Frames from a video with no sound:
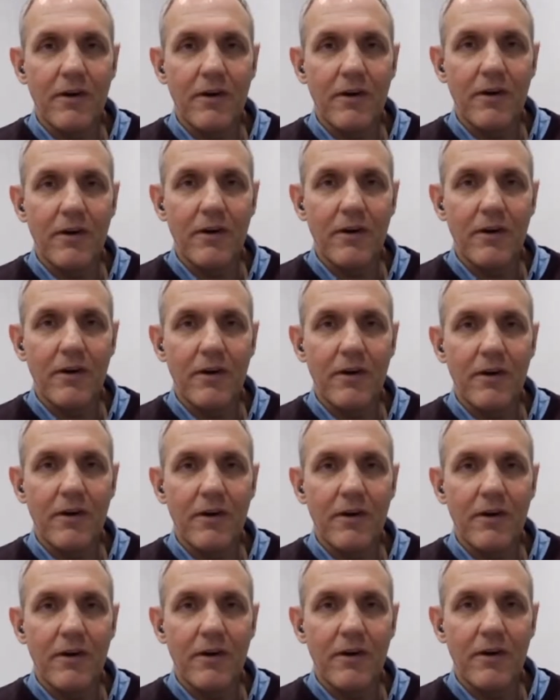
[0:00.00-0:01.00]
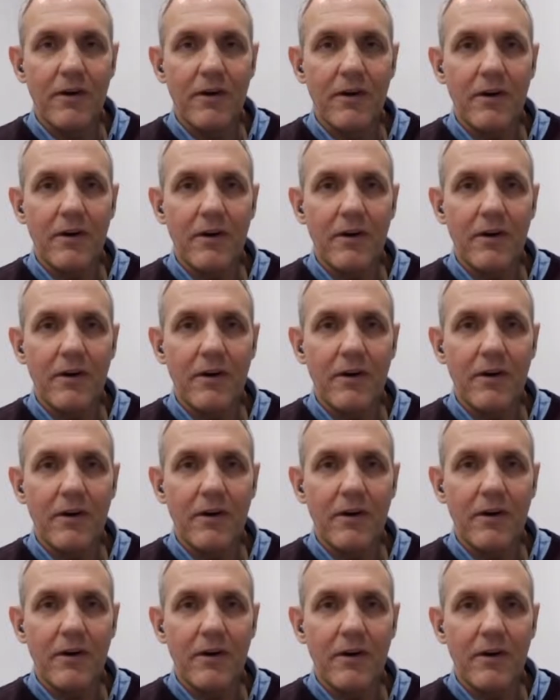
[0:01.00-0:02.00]
defined objectives, and you've got a
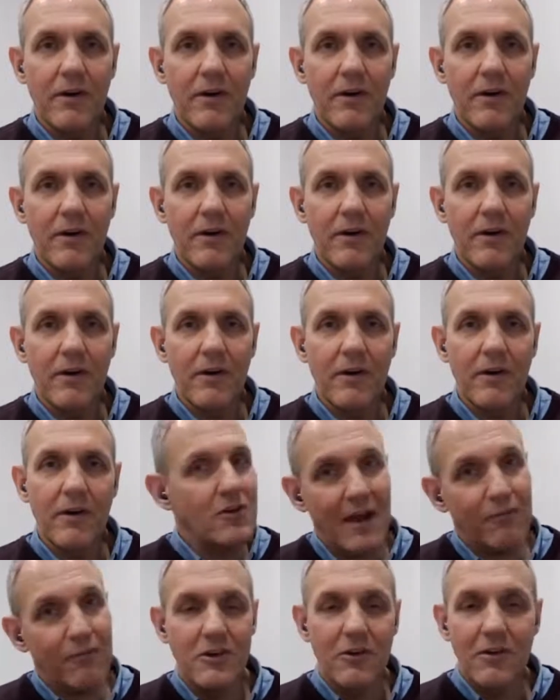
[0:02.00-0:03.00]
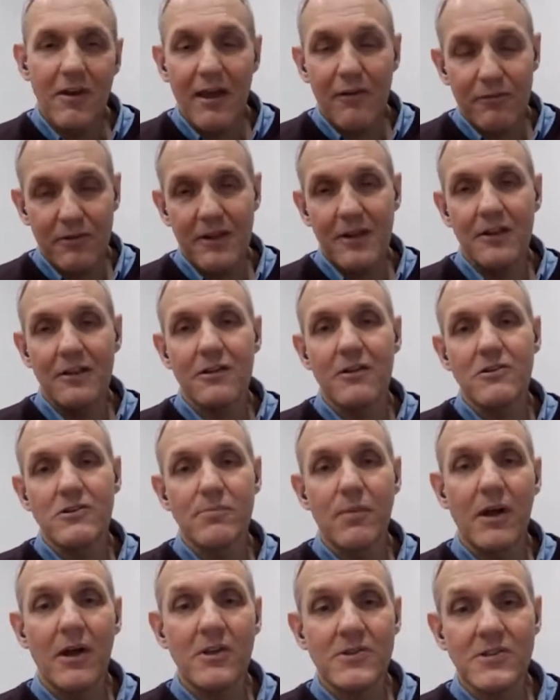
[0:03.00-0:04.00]
defined timeline, and you have to deliver.
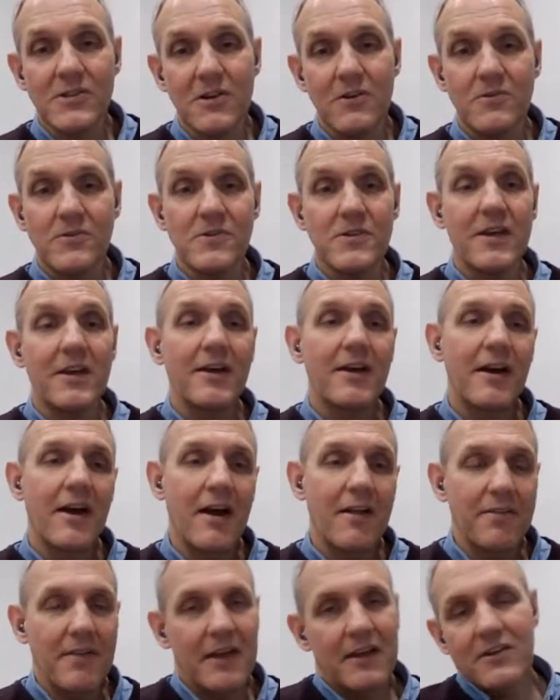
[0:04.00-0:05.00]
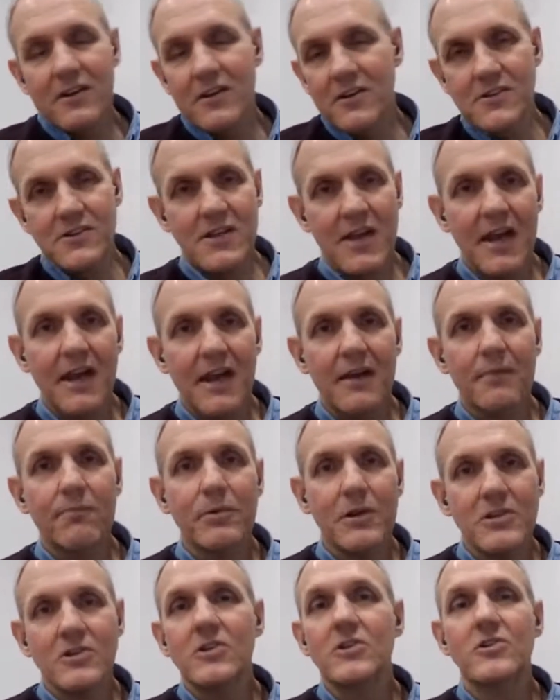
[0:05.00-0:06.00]
You have to hit those milestones, and
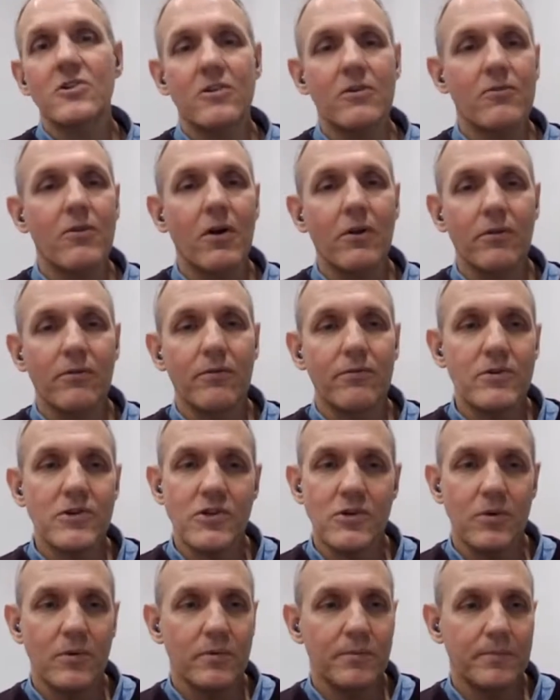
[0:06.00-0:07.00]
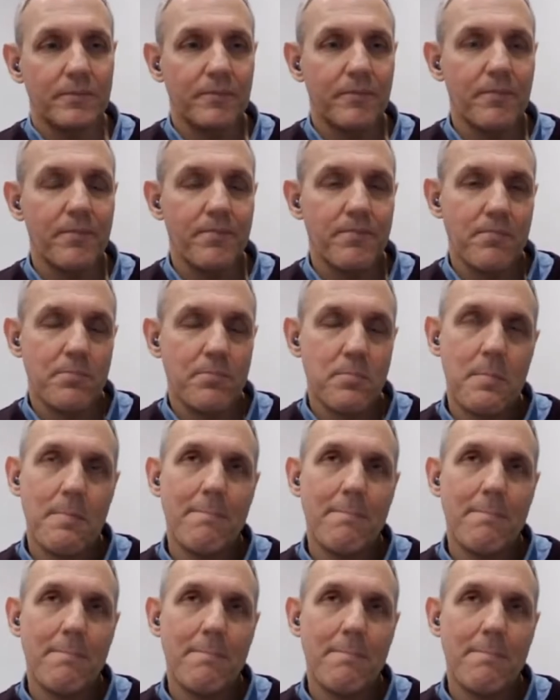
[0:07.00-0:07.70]
that does add pressure to the role for sure.